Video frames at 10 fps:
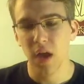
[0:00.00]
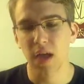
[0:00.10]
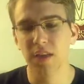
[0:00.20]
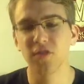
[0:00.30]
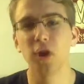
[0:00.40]

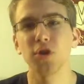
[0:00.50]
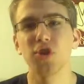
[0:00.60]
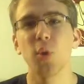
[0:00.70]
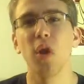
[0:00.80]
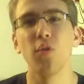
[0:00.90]
it's
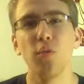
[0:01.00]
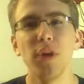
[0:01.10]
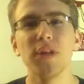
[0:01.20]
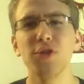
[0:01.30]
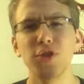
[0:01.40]
also a
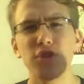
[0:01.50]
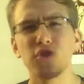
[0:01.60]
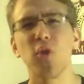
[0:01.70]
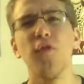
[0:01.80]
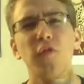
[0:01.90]
really
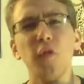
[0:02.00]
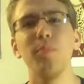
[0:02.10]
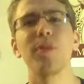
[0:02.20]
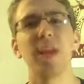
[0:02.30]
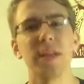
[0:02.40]
soulful
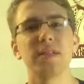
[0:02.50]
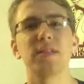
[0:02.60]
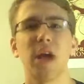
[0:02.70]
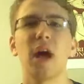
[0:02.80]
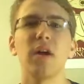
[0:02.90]
play
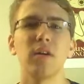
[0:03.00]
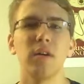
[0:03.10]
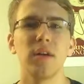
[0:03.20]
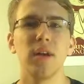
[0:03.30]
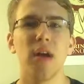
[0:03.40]
style.
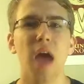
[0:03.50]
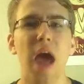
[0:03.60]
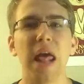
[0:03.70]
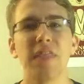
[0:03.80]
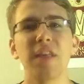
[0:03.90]

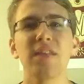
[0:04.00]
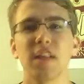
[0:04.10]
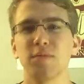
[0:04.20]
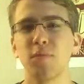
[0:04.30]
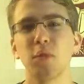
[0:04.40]
And I think
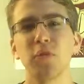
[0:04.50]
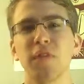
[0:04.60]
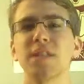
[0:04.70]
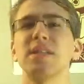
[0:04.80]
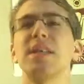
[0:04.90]
that's both
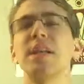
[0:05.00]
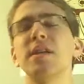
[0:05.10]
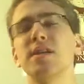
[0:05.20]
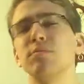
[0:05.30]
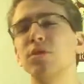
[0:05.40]
reflected in
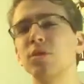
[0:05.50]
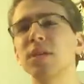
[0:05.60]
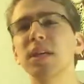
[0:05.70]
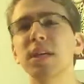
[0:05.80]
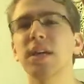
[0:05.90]
his
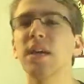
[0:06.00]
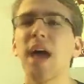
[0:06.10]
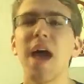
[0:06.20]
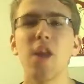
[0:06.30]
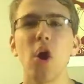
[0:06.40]
music
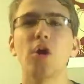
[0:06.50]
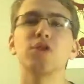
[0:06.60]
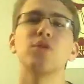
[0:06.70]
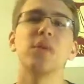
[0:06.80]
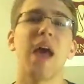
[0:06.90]
and
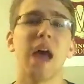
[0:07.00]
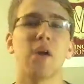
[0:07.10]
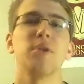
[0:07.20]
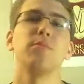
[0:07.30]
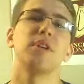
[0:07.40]
also in
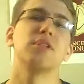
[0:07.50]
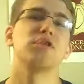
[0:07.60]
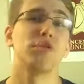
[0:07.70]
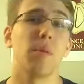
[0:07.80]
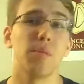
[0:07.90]
how he plays the
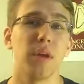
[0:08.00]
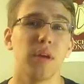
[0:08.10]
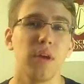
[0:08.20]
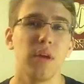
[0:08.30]
trumpet.